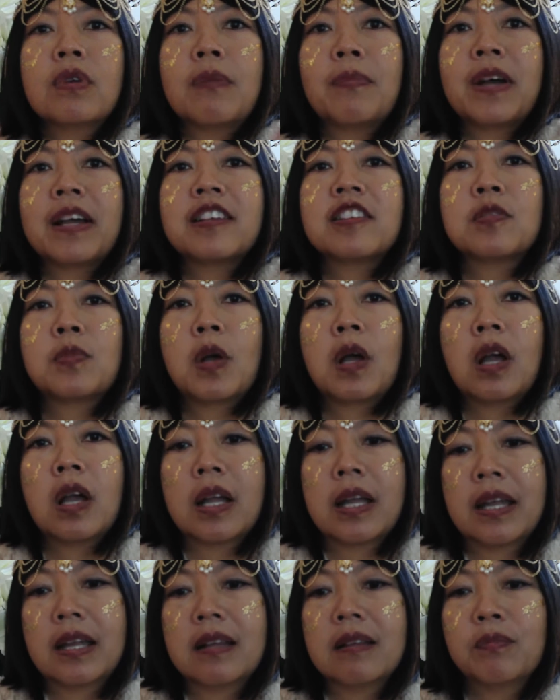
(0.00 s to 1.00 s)
my
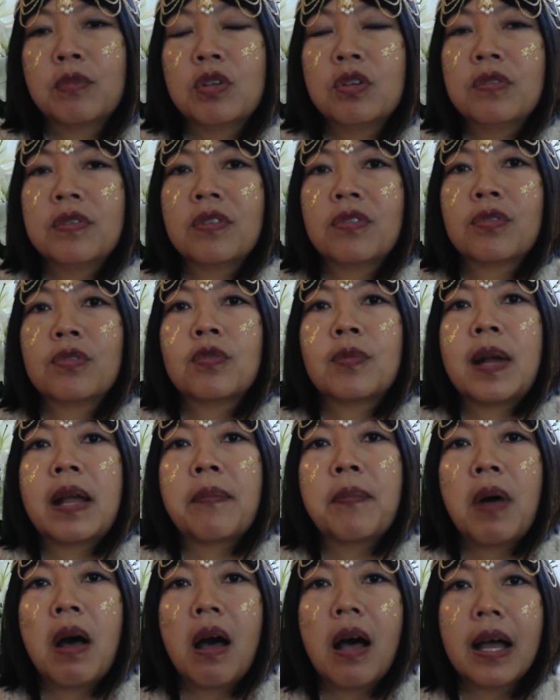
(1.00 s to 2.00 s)
spine, moving through my
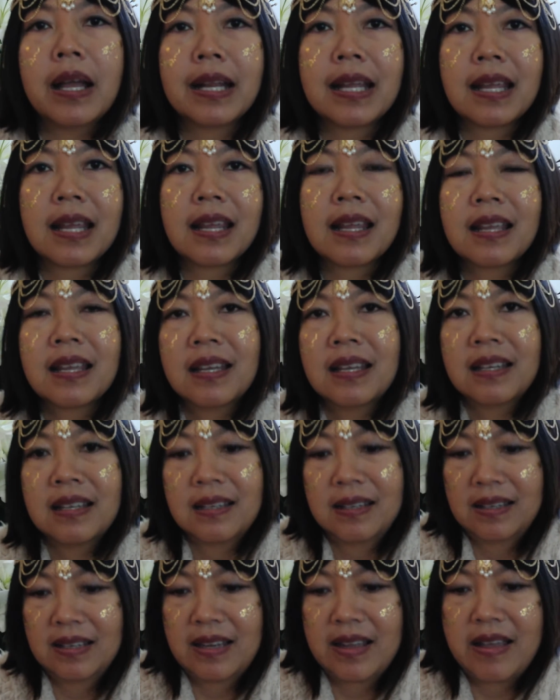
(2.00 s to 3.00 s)
body.
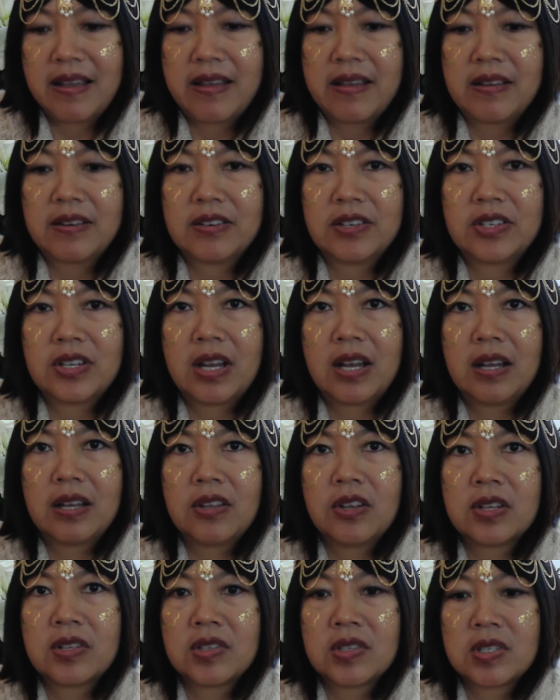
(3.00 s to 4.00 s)
And you
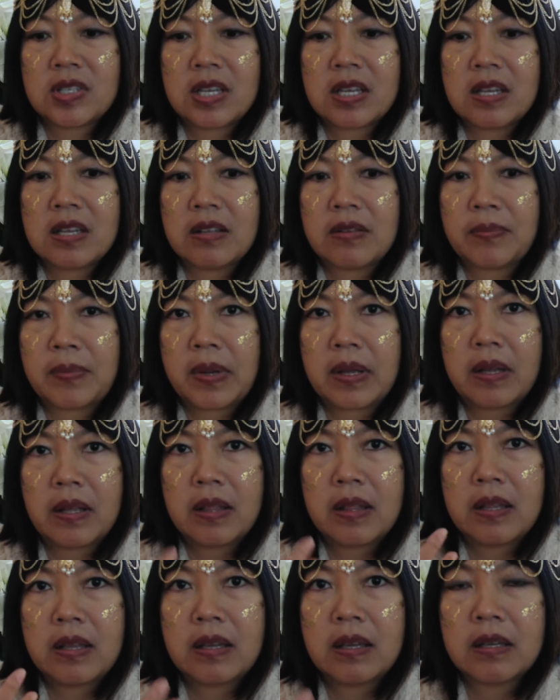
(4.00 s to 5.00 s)
can see in
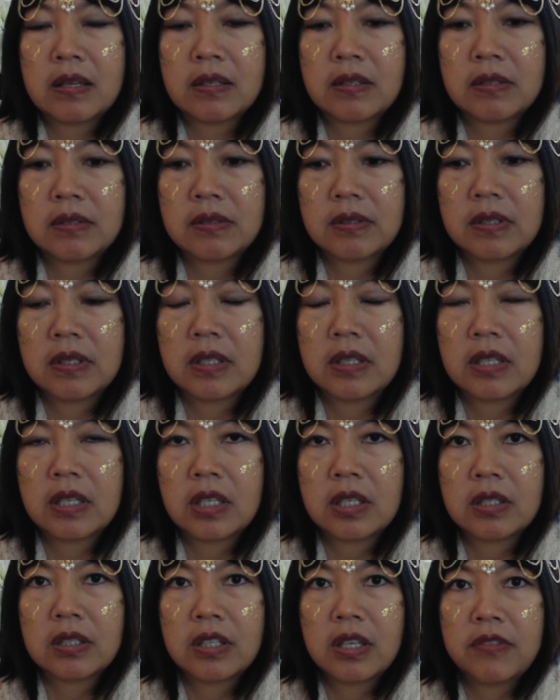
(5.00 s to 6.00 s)

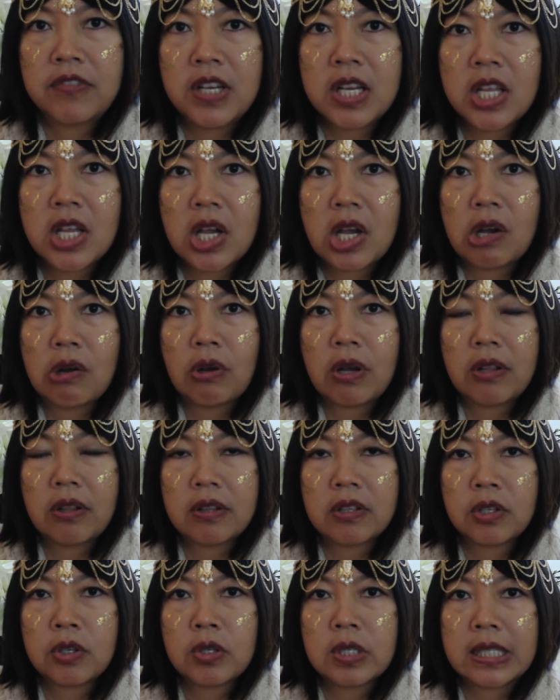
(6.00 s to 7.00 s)
the video,
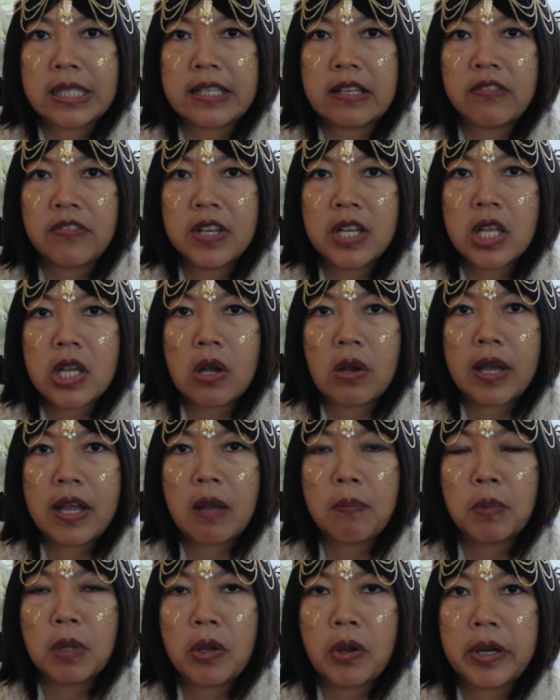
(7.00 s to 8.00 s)
the Kundalini video I
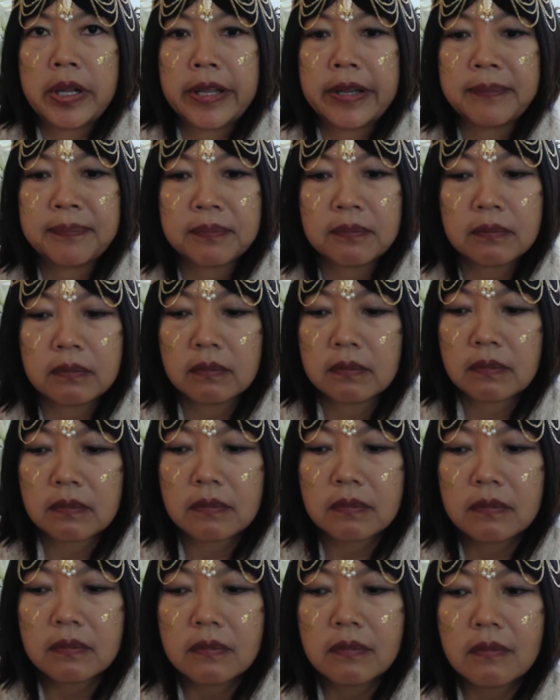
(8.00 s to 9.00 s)
uploaded,
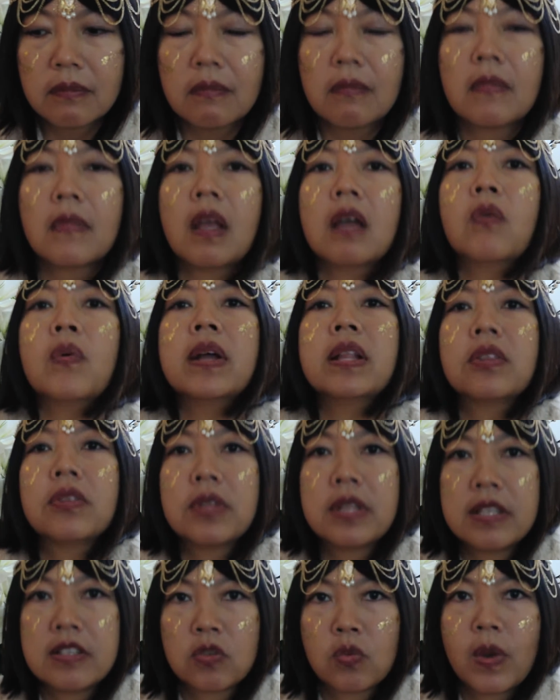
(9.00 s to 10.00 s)
I went through
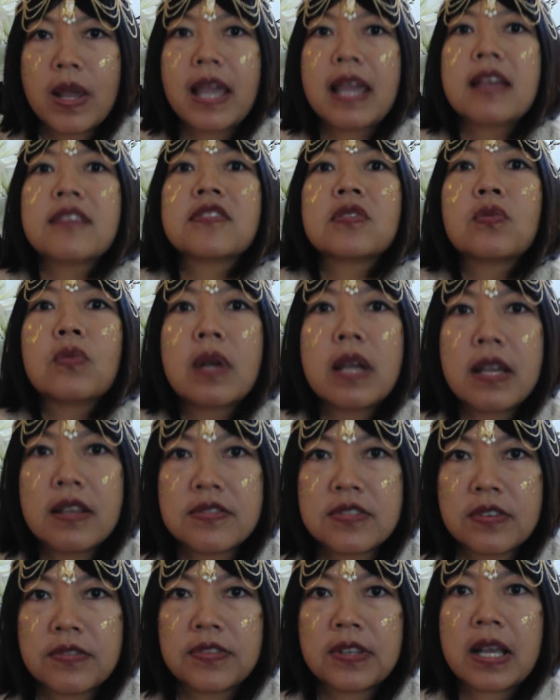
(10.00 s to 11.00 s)
these waves and waves
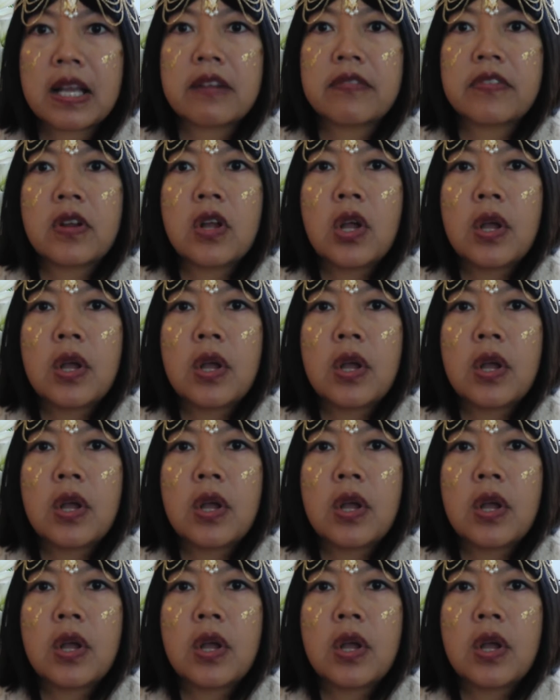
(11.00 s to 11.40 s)
of kind of,